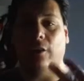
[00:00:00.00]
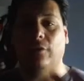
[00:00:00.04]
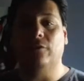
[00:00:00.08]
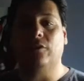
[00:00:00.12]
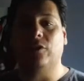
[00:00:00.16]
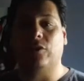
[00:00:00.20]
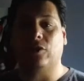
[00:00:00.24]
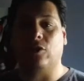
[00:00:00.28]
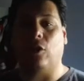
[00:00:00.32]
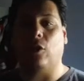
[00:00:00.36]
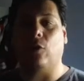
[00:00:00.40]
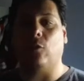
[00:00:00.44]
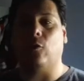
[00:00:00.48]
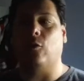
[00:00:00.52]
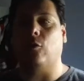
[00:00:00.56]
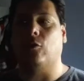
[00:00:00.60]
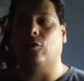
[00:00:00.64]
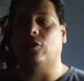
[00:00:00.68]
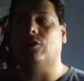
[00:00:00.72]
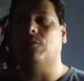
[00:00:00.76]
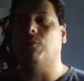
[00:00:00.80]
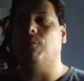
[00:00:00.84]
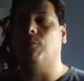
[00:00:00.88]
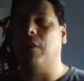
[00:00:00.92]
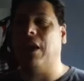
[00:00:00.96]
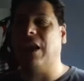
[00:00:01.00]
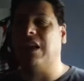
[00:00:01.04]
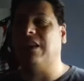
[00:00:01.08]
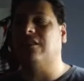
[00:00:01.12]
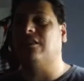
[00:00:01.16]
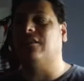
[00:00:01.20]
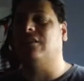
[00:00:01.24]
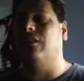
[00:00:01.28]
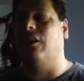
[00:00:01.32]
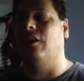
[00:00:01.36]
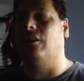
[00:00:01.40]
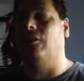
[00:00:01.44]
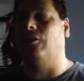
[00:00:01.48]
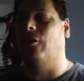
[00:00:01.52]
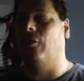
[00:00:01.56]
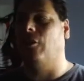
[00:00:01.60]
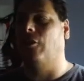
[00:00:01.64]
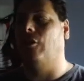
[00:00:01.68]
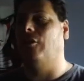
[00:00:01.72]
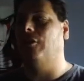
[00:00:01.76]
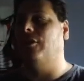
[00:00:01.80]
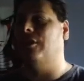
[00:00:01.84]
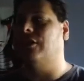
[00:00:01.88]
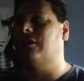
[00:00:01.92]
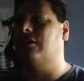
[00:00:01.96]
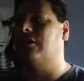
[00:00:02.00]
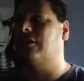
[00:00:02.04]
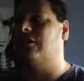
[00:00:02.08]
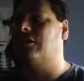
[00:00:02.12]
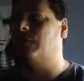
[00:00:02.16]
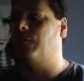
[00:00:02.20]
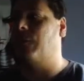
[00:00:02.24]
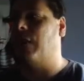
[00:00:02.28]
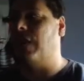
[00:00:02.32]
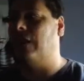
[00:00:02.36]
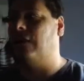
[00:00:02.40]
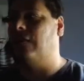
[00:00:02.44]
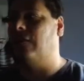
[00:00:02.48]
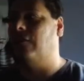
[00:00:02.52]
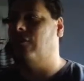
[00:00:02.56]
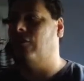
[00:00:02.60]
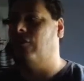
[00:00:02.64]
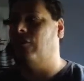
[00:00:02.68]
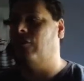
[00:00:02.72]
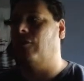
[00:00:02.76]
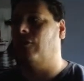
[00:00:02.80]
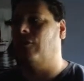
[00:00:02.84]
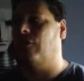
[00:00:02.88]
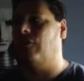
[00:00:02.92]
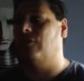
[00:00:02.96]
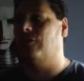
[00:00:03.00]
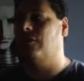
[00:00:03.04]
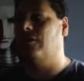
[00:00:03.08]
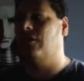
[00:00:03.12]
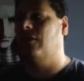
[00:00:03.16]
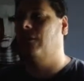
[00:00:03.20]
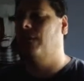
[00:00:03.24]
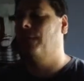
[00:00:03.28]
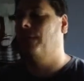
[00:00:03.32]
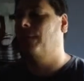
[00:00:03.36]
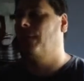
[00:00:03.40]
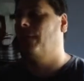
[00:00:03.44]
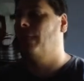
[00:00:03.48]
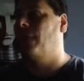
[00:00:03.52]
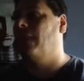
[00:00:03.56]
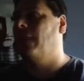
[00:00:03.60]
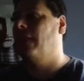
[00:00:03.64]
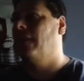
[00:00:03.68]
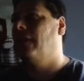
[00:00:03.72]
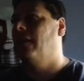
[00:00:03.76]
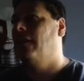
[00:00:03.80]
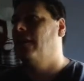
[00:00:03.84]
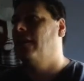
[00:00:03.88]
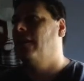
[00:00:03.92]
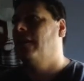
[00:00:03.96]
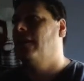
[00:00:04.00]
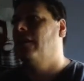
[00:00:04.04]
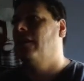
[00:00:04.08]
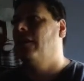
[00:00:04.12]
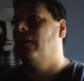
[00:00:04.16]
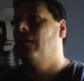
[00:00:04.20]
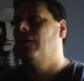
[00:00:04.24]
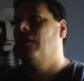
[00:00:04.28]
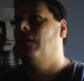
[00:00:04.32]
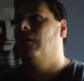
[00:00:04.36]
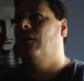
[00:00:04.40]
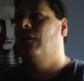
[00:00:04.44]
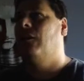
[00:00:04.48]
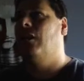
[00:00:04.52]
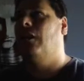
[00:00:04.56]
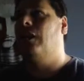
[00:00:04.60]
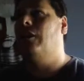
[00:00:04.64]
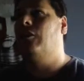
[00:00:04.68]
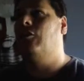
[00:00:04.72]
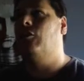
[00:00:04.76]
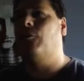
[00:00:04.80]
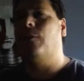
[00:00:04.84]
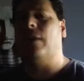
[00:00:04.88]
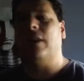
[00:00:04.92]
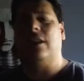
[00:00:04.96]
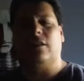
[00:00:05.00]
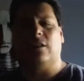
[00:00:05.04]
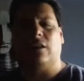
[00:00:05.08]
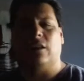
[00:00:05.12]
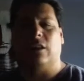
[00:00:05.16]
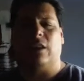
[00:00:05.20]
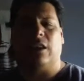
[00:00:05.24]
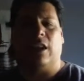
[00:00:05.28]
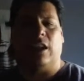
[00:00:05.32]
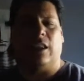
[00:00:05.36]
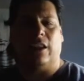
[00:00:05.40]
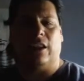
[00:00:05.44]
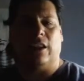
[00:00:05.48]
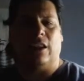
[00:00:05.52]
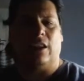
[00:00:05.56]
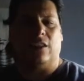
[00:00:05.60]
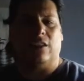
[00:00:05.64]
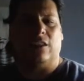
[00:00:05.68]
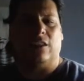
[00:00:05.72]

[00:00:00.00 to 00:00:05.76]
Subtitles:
of Star Wars based on all this expanded universe. You're basically telling